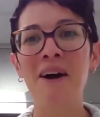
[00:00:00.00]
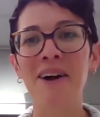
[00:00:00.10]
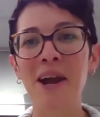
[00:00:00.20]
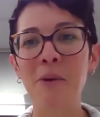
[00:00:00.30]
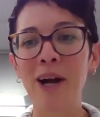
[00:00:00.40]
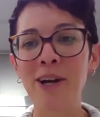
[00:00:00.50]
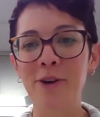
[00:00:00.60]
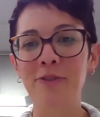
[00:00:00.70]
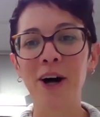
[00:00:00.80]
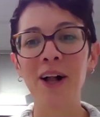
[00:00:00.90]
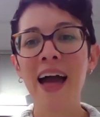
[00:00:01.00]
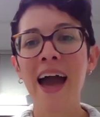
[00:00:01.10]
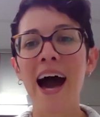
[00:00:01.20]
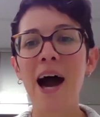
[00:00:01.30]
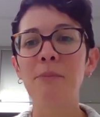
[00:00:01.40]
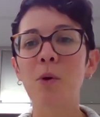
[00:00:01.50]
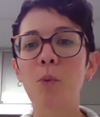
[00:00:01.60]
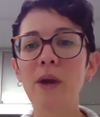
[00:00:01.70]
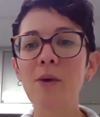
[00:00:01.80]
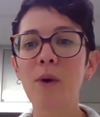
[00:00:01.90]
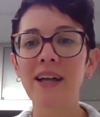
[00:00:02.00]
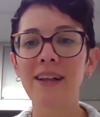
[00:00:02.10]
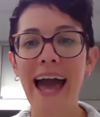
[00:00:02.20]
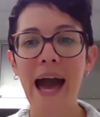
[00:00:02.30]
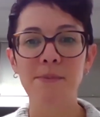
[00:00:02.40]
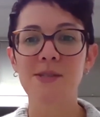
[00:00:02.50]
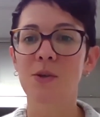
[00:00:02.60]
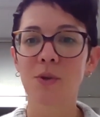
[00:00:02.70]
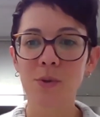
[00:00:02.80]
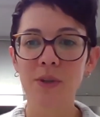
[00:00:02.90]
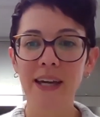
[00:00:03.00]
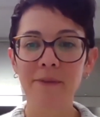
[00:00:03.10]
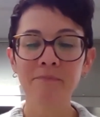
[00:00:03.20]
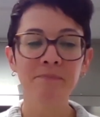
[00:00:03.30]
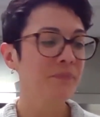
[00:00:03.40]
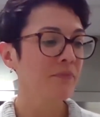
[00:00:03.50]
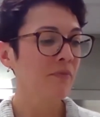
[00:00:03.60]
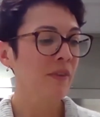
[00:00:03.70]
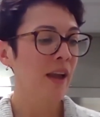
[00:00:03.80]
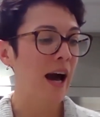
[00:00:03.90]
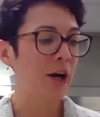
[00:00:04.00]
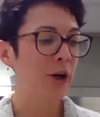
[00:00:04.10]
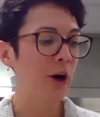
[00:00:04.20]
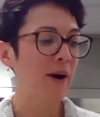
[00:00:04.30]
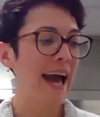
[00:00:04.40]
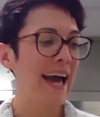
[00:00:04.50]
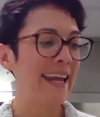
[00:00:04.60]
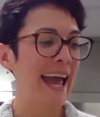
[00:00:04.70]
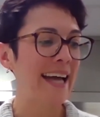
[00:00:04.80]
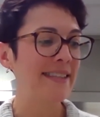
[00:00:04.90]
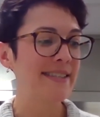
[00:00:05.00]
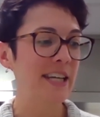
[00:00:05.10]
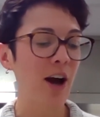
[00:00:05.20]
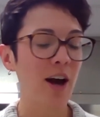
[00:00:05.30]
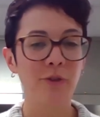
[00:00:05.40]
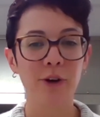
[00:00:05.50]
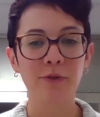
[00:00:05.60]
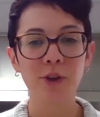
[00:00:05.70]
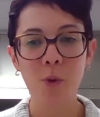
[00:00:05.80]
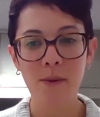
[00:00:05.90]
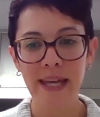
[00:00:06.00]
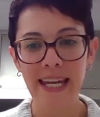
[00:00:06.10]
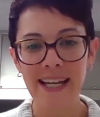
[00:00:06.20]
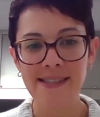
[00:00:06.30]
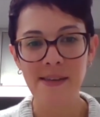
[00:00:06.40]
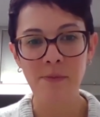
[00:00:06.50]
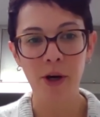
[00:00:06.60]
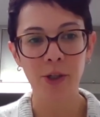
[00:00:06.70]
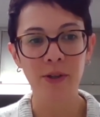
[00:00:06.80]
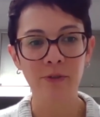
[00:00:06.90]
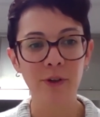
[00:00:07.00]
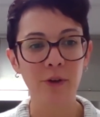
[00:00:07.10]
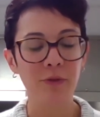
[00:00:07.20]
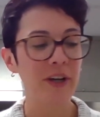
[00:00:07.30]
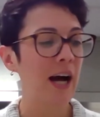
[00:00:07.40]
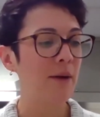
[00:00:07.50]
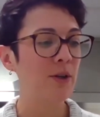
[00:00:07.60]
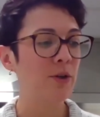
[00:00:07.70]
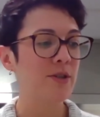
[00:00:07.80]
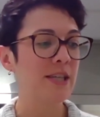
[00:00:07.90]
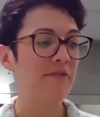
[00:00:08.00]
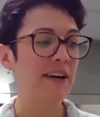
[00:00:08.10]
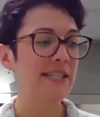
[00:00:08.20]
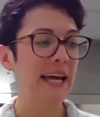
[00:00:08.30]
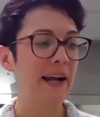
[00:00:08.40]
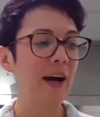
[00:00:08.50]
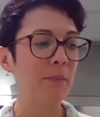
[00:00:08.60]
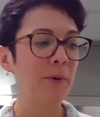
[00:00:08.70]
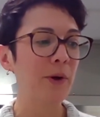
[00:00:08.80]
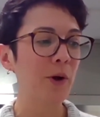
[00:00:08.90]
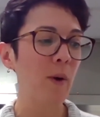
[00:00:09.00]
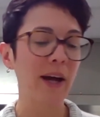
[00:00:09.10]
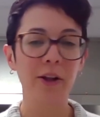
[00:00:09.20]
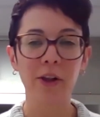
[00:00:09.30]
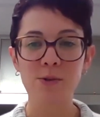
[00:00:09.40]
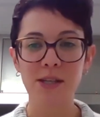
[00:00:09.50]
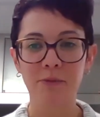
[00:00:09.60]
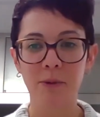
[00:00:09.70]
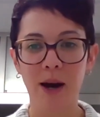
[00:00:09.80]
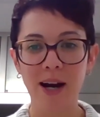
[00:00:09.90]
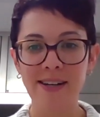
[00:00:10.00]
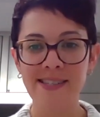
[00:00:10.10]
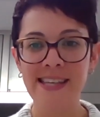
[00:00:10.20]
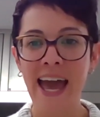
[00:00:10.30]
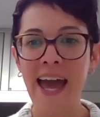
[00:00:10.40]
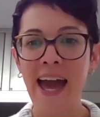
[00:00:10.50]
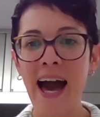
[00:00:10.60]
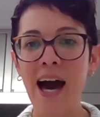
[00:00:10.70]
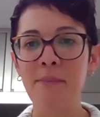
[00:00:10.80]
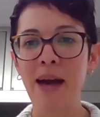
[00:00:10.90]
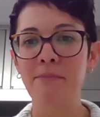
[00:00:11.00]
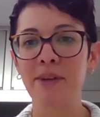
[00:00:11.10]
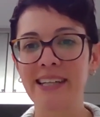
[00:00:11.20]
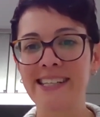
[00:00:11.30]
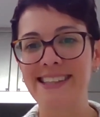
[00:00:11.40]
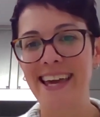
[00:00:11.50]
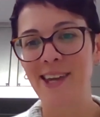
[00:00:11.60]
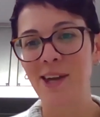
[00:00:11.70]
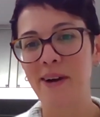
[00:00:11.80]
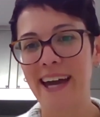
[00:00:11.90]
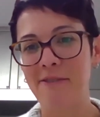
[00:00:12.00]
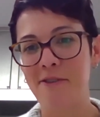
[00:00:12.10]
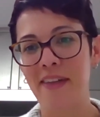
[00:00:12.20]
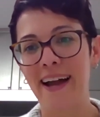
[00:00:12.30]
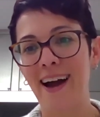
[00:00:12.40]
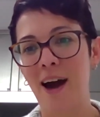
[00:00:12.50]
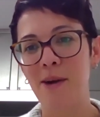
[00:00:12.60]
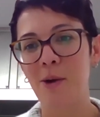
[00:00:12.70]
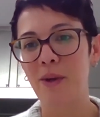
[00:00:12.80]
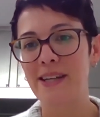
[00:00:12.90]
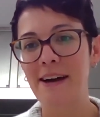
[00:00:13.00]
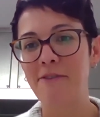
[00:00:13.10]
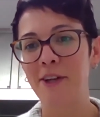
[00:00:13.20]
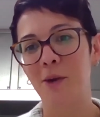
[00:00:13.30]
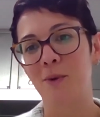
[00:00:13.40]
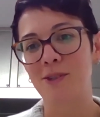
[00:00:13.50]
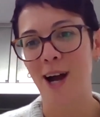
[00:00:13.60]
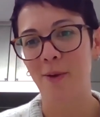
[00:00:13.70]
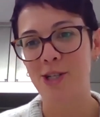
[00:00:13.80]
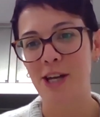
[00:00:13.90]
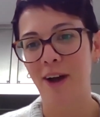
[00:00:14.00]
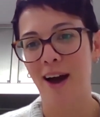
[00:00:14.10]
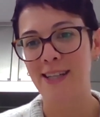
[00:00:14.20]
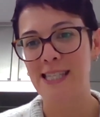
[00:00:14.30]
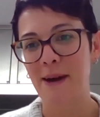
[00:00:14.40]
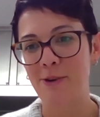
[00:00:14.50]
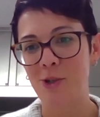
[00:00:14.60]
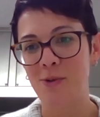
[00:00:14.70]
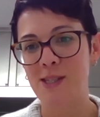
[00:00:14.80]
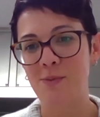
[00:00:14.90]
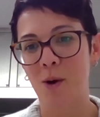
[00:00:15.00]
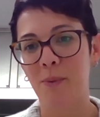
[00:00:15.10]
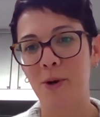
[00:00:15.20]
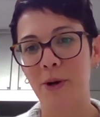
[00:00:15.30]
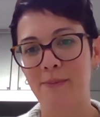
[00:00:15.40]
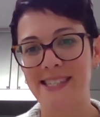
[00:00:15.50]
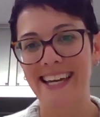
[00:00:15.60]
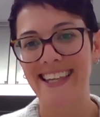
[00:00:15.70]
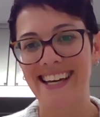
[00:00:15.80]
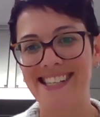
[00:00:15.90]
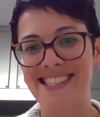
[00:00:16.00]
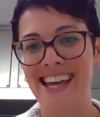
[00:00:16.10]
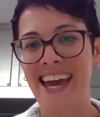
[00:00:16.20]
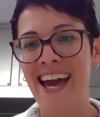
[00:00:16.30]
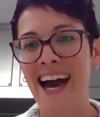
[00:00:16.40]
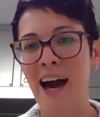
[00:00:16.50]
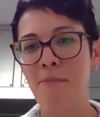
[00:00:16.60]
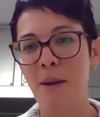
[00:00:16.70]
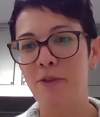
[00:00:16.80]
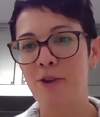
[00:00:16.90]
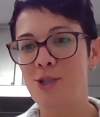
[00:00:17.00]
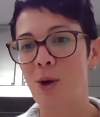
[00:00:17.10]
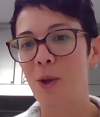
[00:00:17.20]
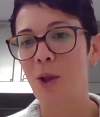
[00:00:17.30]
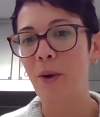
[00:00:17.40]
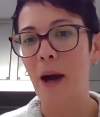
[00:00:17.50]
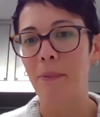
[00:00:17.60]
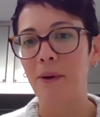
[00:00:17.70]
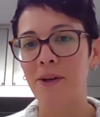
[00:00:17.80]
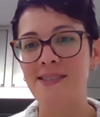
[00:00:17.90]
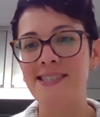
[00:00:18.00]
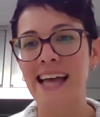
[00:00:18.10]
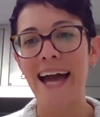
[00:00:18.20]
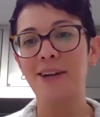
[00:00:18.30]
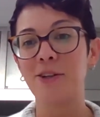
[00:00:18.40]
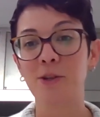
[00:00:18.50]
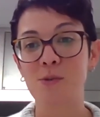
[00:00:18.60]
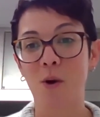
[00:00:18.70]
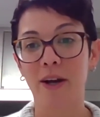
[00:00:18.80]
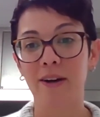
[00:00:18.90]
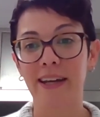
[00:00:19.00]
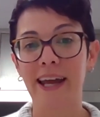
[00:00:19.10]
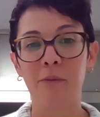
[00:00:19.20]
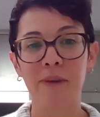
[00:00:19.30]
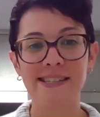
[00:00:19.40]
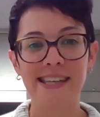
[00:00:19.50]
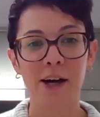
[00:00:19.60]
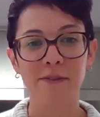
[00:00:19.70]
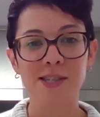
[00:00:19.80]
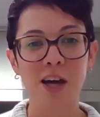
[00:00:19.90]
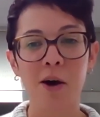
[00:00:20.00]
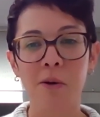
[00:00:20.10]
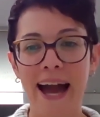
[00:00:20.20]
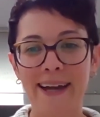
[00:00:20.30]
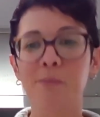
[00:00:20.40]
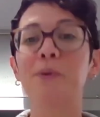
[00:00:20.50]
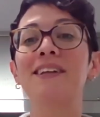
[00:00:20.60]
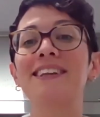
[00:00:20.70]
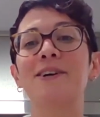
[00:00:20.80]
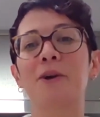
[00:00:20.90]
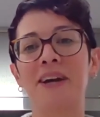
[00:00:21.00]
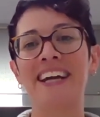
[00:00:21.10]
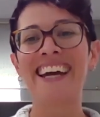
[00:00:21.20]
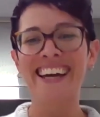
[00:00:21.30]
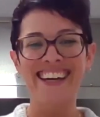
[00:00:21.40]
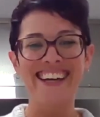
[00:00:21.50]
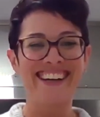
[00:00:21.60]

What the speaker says: All right, wonderful. We will absolutely go ahead and stick on for a few more minutes where you can feel free to unmute yourself. I just had a couple quick closing remarks. And Melinda, thank you again for that comment. We definitely will talk with Chef Collins about doing some more programs like this. Maybe for solo couples. I could use more cooking help myself, so I completely agree.